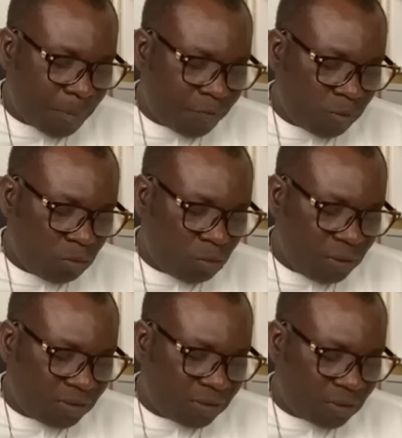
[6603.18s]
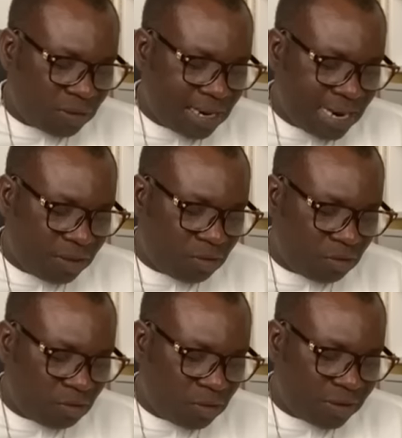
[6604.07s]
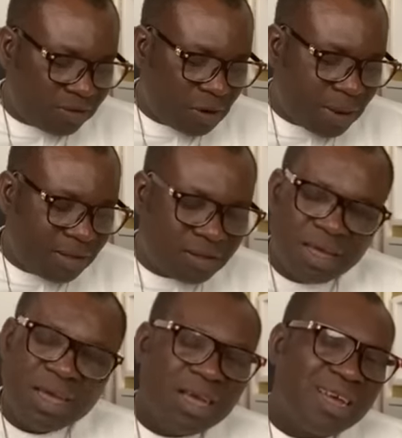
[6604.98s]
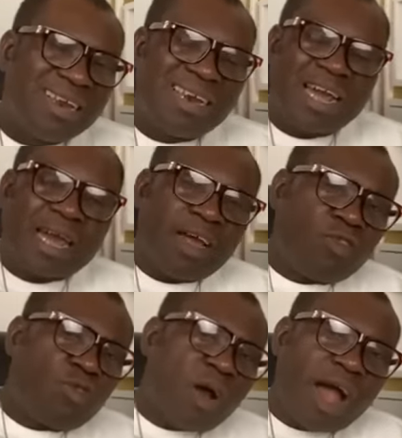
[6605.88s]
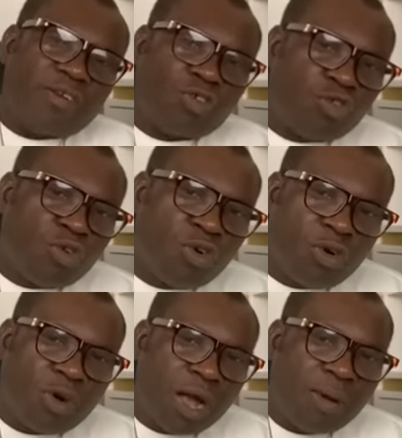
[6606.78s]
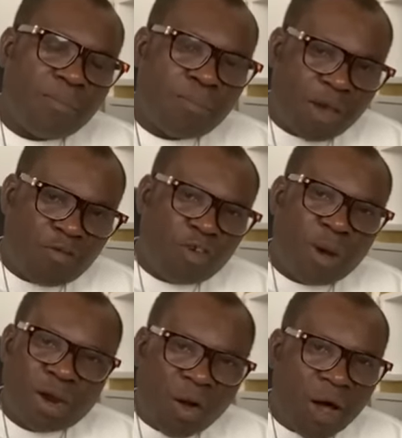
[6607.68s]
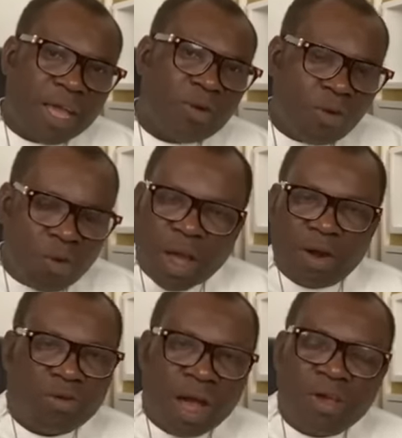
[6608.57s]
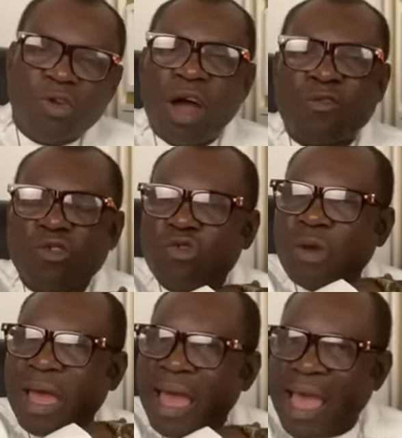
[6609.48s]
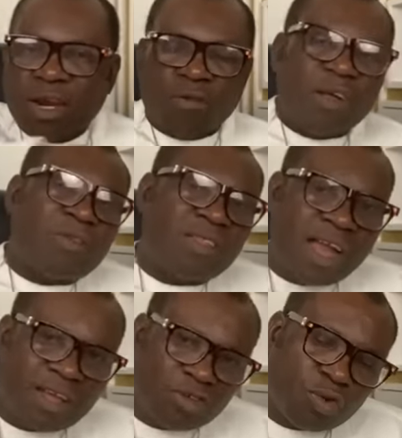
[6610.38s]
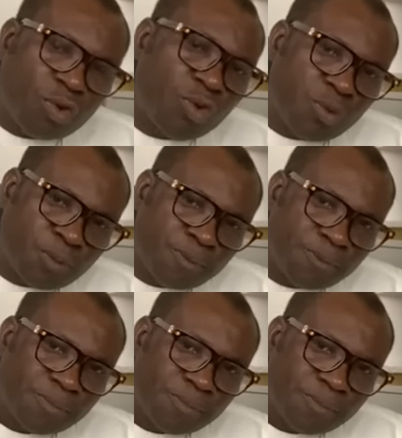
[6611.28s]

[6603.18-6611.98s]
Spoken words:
and perfume, do we still need to do these remedies? The K2 Astro perfume and oil, oh, well, no, you don't have to do any of the things I just told you.